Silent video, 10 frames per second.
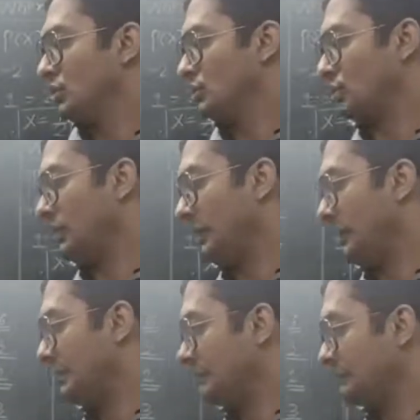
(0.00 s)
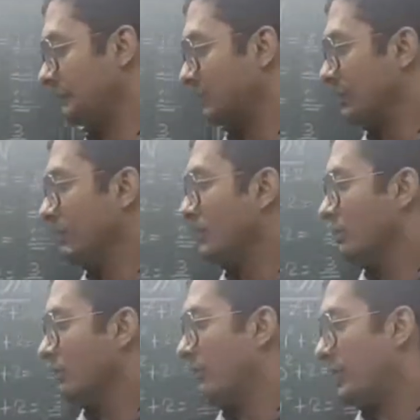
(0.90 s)
so here
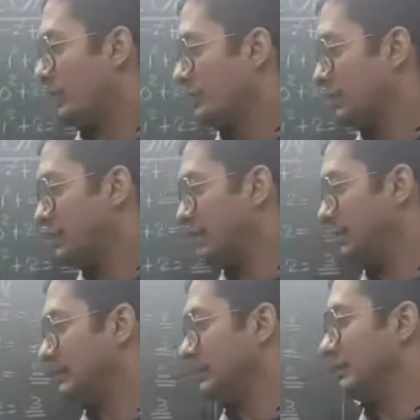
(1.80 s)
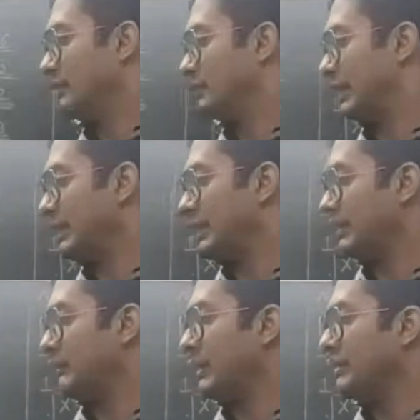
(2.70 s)
function is there
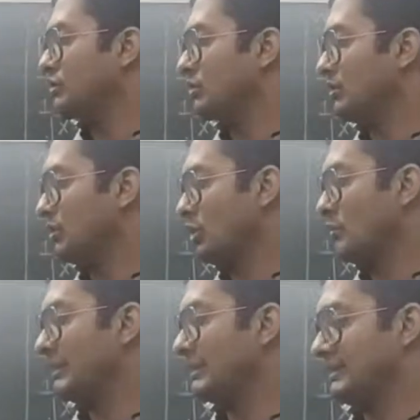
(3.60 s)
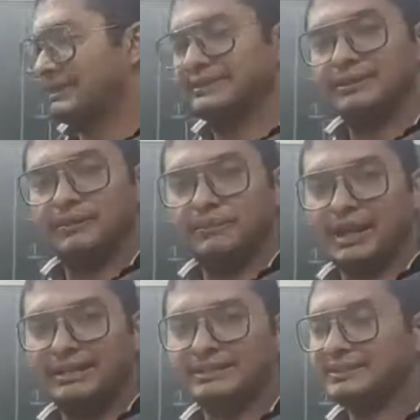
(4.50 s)
are the values of domain, that is
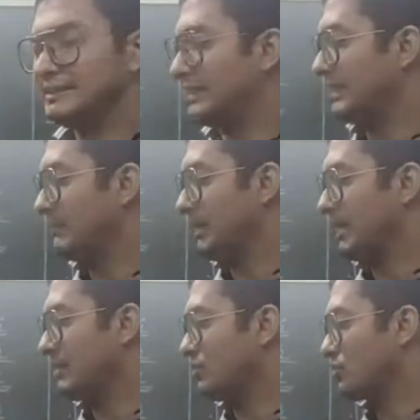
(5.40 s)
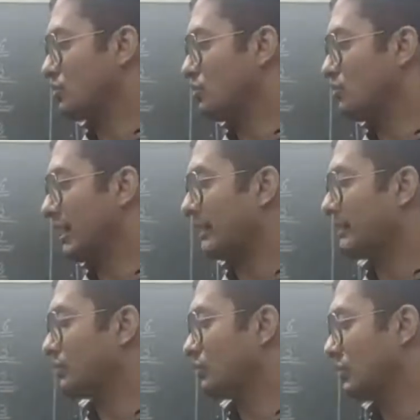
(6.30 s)
-3, -2,
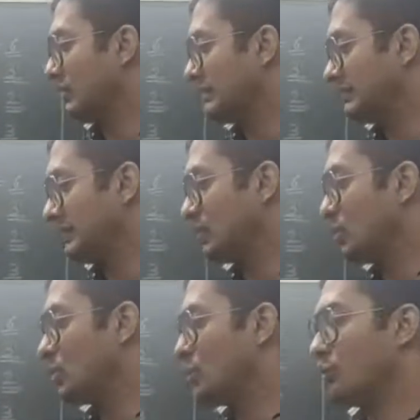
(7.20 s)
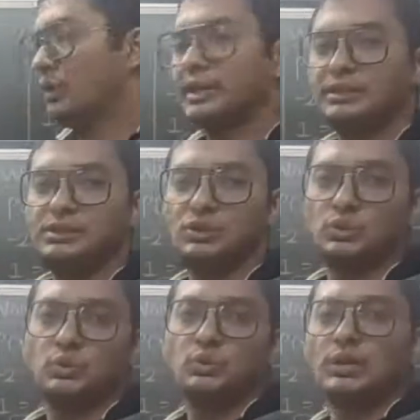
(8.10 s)
-1, 0, 1,
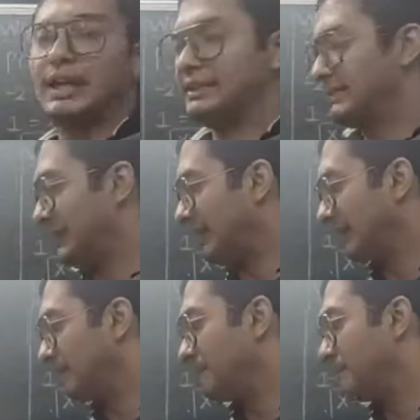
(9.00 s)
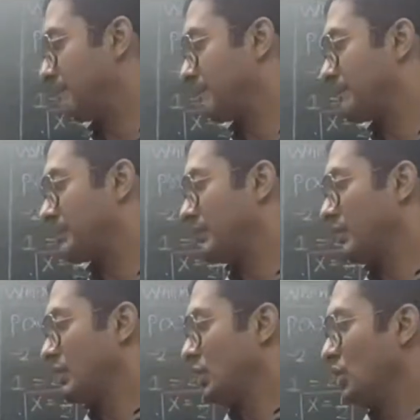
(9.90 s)
2 and 3.
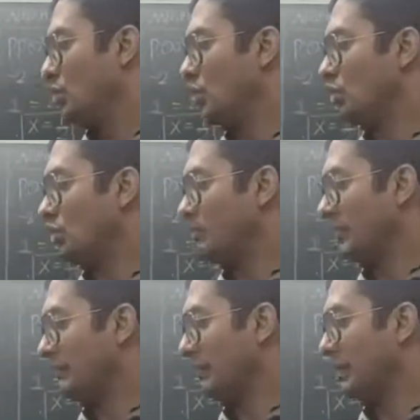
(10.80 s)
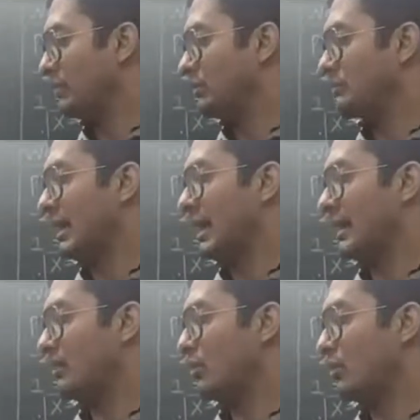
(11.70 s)
Codomain values
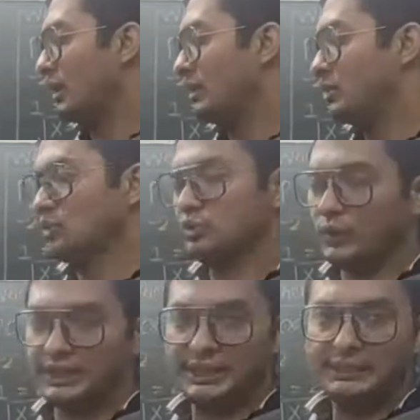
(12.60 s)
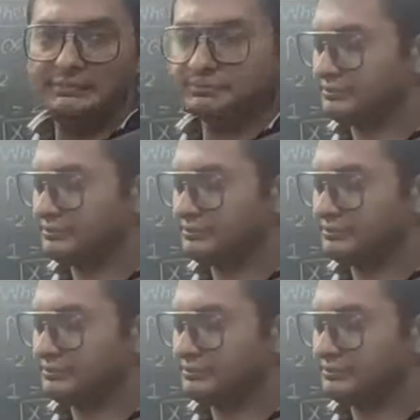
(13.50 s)
are 1 to 20,